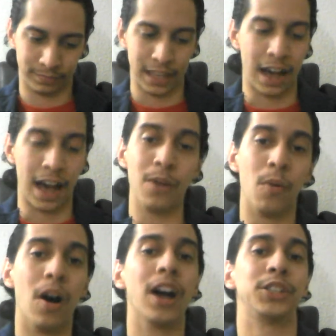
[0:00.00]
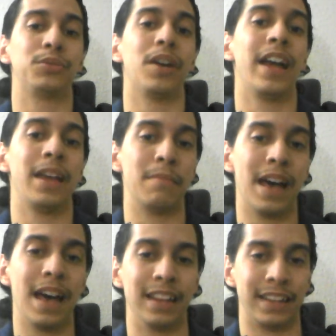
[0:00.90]
Now, I watched Ryan
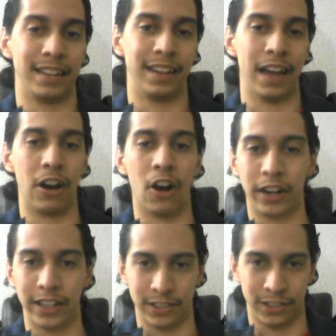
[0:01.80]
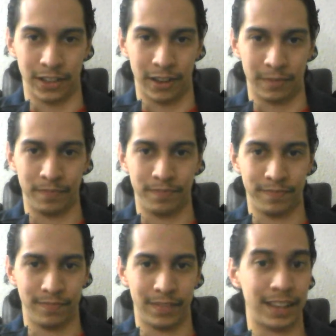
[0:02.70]
Mallett at Arkansas.
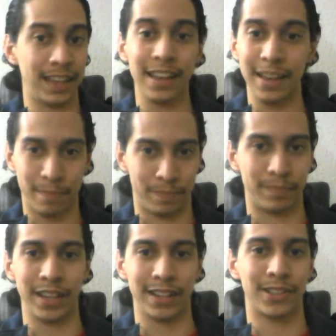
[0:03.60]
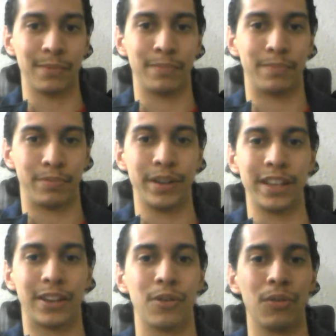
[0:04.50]
He did some
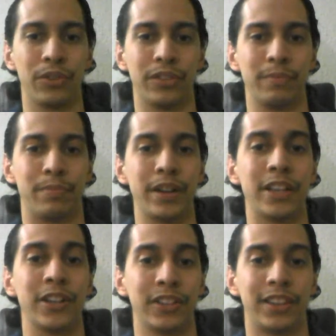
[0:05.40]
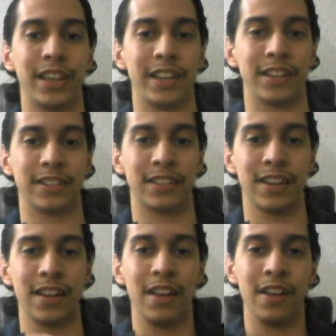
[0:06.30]
pretty good things
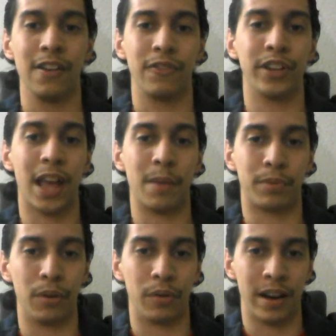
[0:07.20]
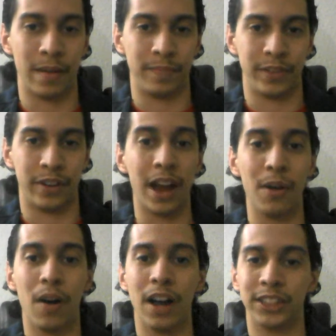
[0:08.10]
for that program. And
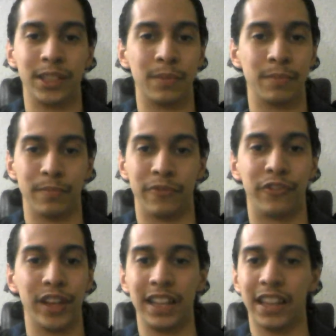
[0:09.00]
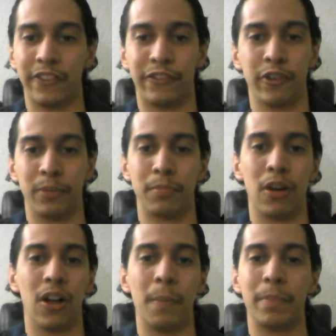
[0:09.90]
I watched him fling that
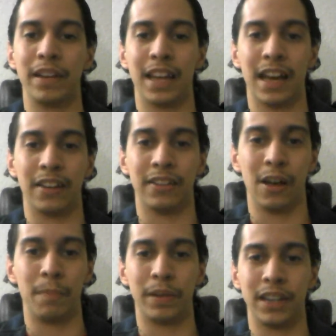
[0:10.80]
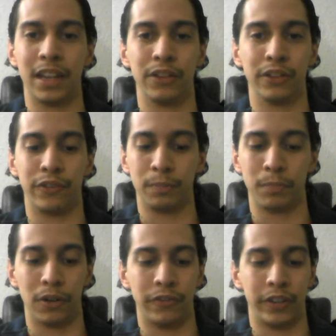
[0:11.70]
football up and down the
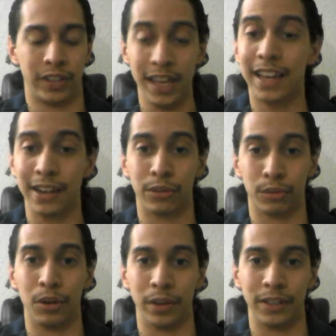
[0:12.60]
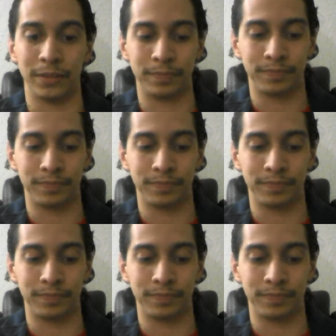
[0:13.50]
football field. He can throw it.